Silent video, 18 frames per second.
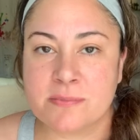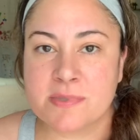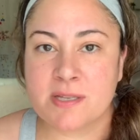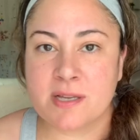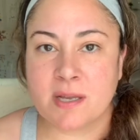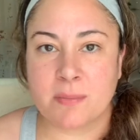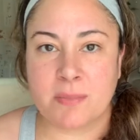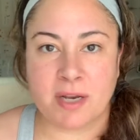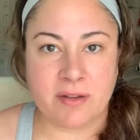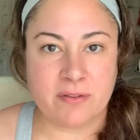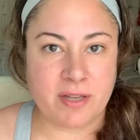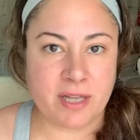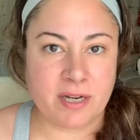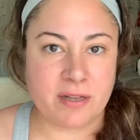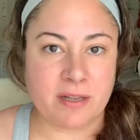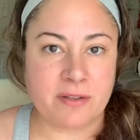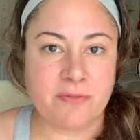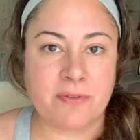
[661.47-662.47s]
time and I kind
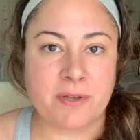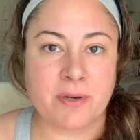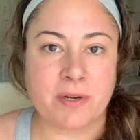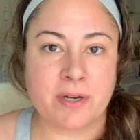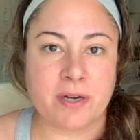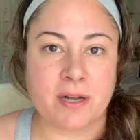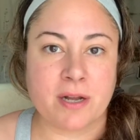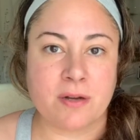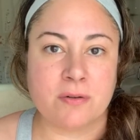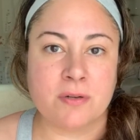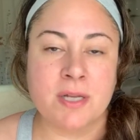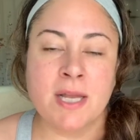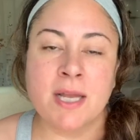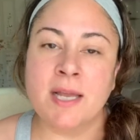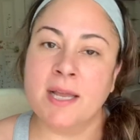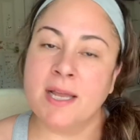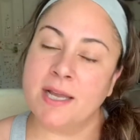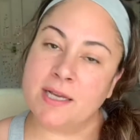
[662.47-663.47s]
of like figured it out.
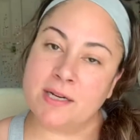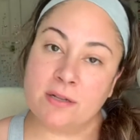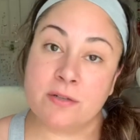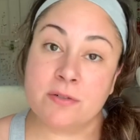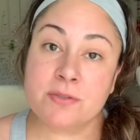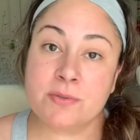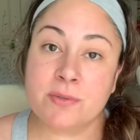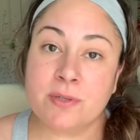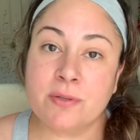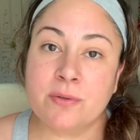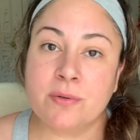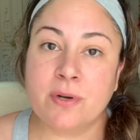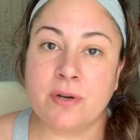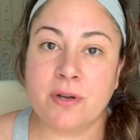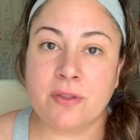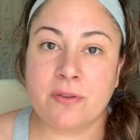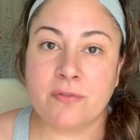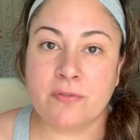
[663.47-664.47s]
And I'll also include
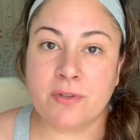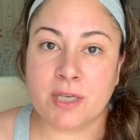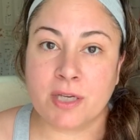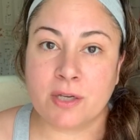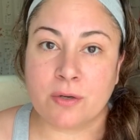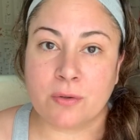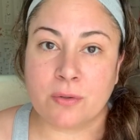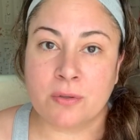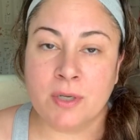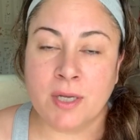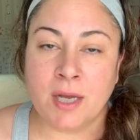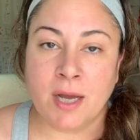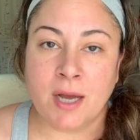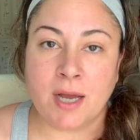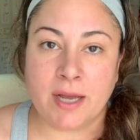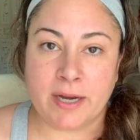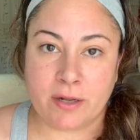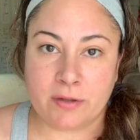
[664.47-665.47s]
another video,
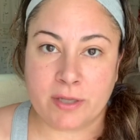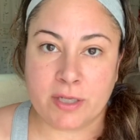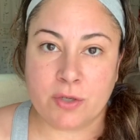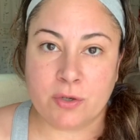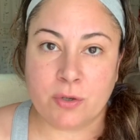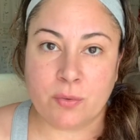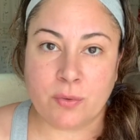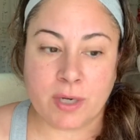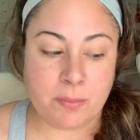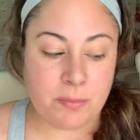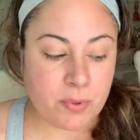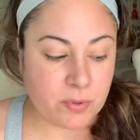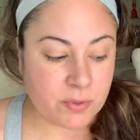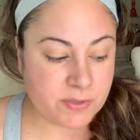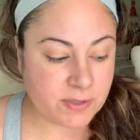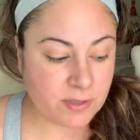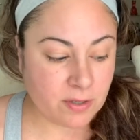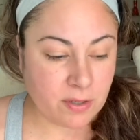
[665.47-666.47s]
and I'll let you know when I
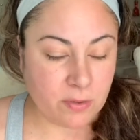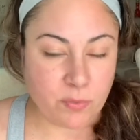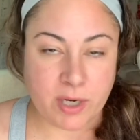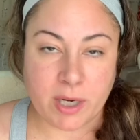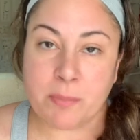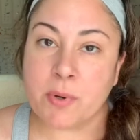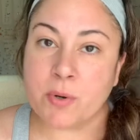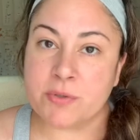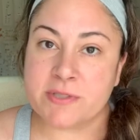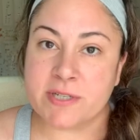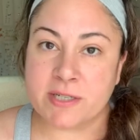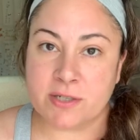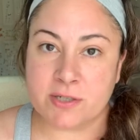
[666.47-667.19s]
post it.